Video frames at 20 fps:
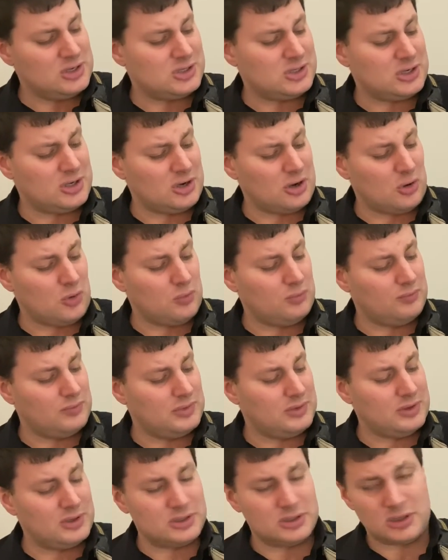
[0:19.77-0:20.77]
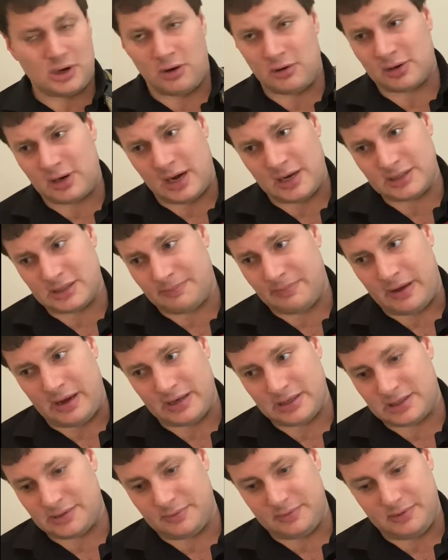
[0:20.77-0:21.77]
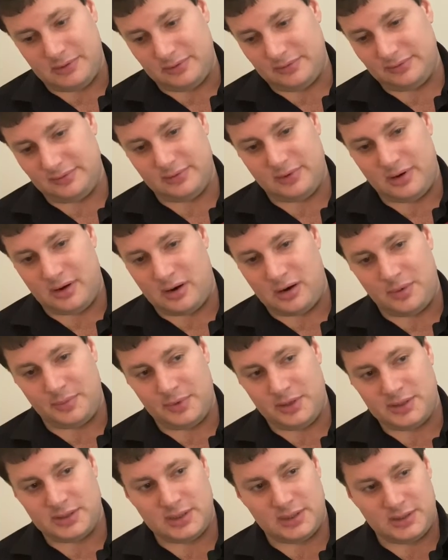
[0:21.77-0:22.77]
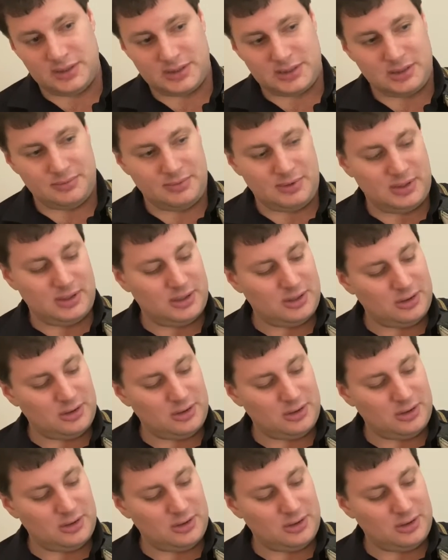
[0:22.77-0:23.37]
So, there's all kinds of possible harmonies that this could be.